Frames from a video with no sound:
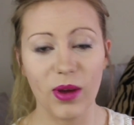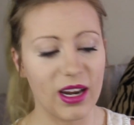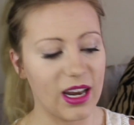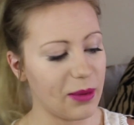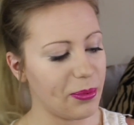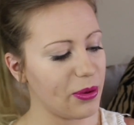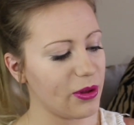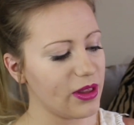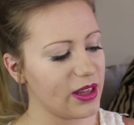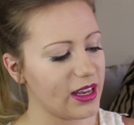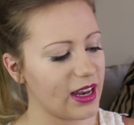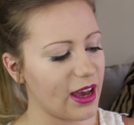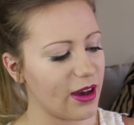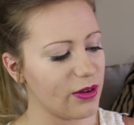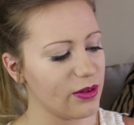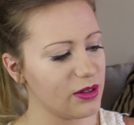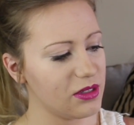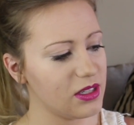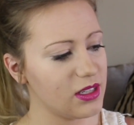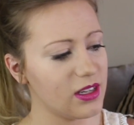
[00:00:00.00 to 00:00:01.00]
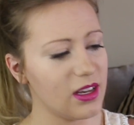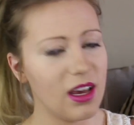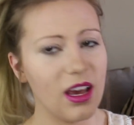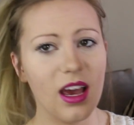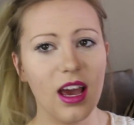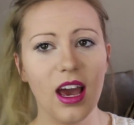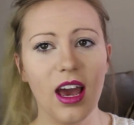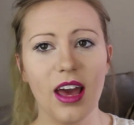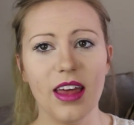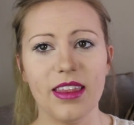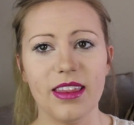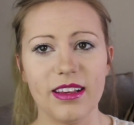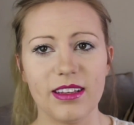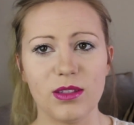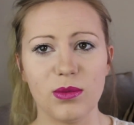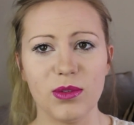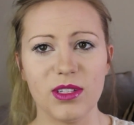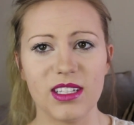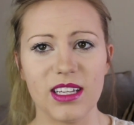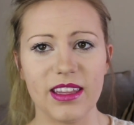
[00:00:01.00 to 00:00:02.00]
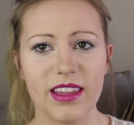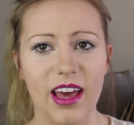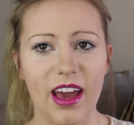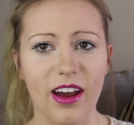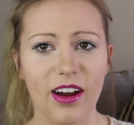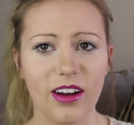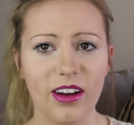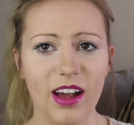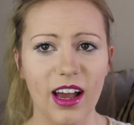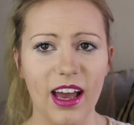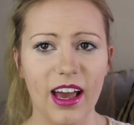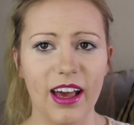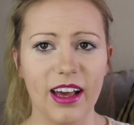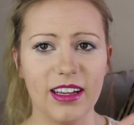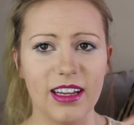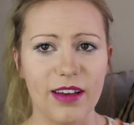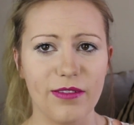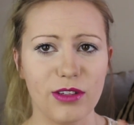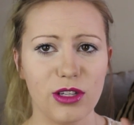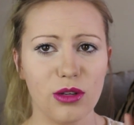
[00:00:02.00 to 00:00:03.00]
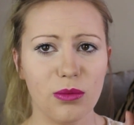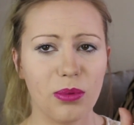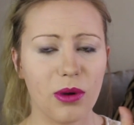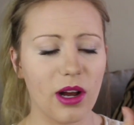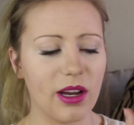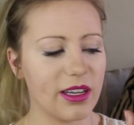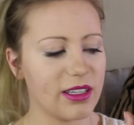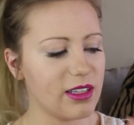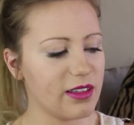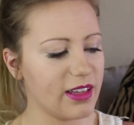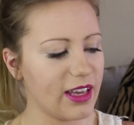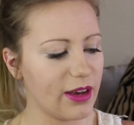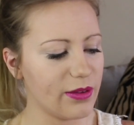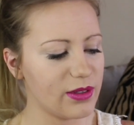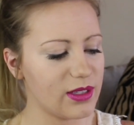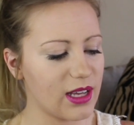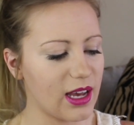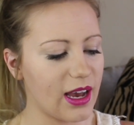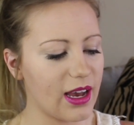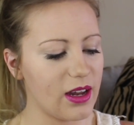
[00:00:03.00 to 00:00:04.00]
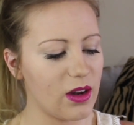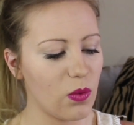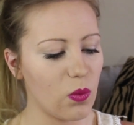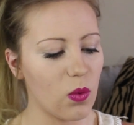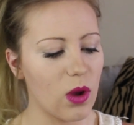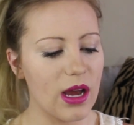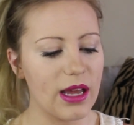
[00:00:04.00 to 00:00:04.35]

when I pull it out, this was in there, and I have two products on the outside.